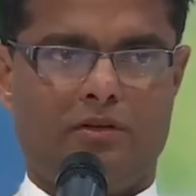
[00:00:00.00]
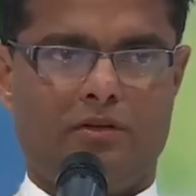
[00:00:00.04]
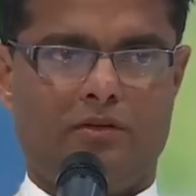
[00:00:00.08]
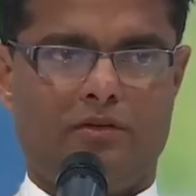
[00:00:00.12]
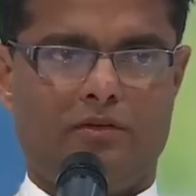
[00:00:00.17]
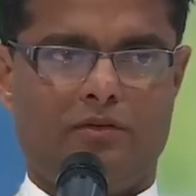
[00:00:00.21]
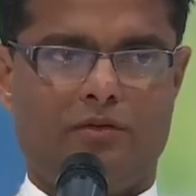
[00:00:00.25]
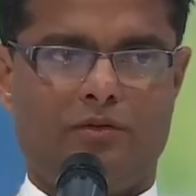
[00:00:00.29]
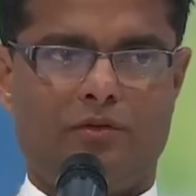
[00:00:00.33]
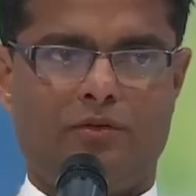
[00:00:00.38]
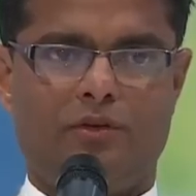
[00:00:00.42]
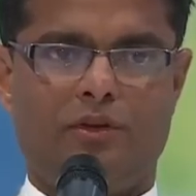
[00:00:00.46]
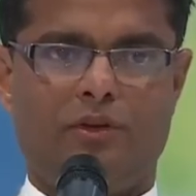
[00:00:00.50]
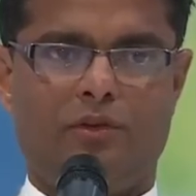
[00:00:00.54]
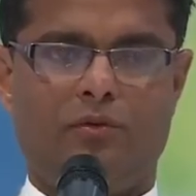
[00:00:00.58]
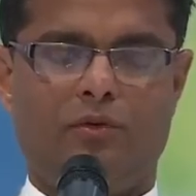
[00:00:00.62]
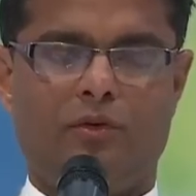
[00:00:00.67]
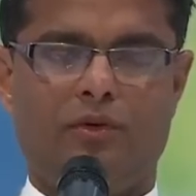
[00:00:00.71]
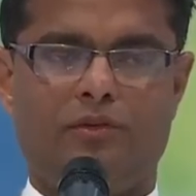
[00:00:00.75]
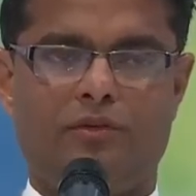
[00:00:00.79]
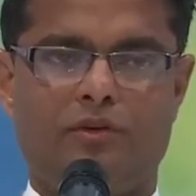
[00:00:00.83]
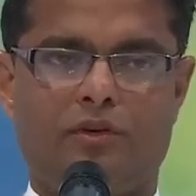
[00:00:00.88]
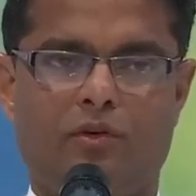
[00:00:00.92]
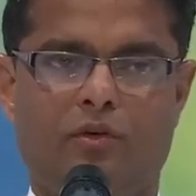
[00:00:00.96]
So there
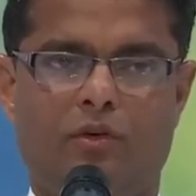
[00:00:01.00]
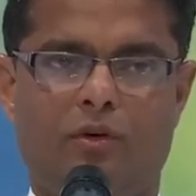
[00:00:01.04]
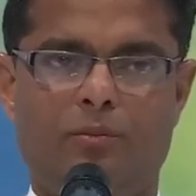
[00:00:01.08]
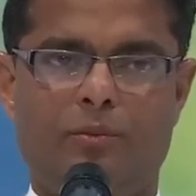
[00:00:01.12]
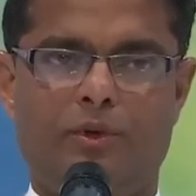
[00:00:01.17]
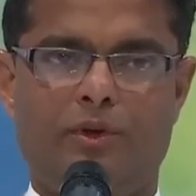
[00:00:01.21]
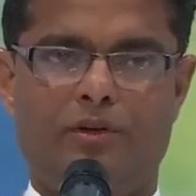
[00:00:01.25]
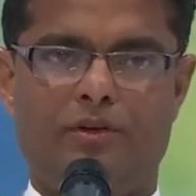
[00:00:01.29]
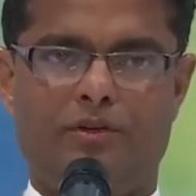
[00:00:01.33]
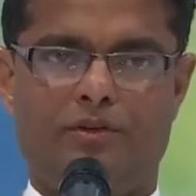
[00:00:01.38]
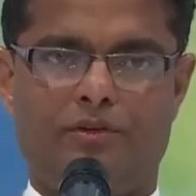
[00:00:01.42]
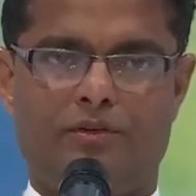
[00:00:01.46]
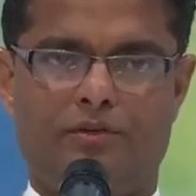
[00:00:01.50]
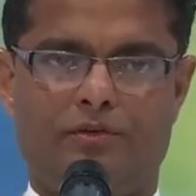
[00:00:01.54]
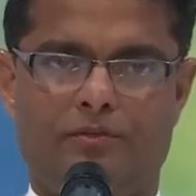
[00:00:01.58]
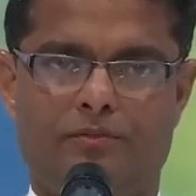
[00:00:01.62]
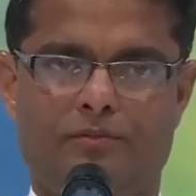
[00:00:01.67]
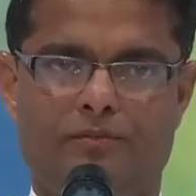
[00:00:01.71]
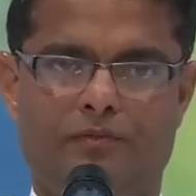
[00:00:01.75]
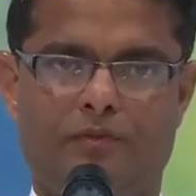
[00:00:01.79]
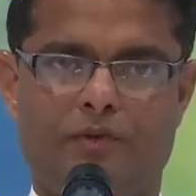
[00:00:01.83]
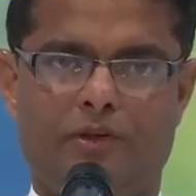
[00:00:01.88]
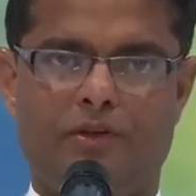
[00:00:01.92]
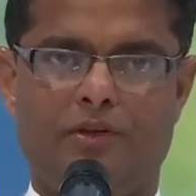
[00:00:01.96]
was a competition
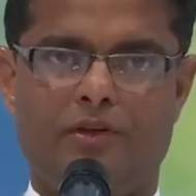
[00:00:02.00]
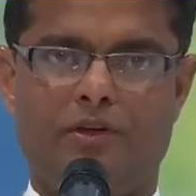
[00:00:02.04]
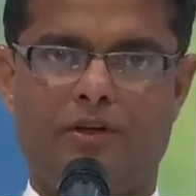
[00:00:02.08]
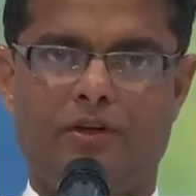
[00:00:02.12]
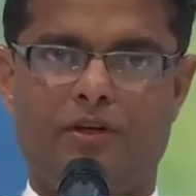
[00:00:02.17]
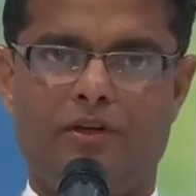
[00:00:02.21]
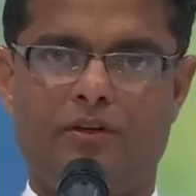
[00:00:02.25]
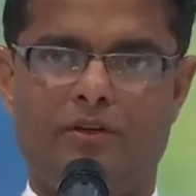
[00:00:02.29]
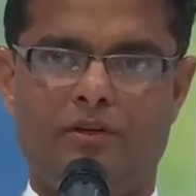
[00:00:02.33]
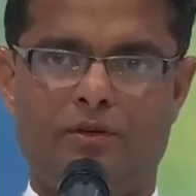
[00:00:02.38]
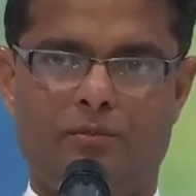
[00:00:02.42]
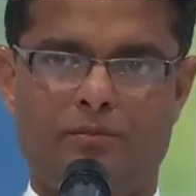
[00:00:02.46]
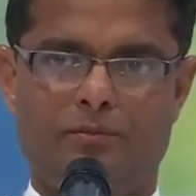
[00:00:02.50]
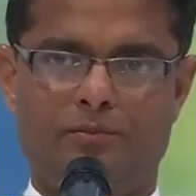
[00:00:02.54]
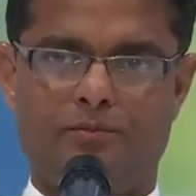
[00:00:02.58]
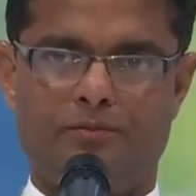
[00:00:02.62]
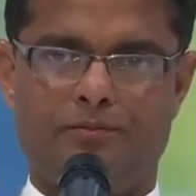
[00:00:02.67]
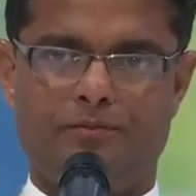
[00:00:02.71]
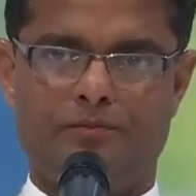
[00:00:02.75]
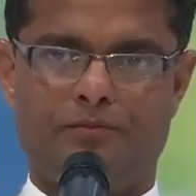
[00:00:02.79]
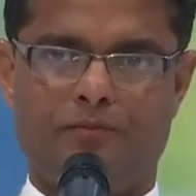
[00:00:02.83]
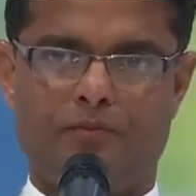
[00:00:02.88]
in the kingdom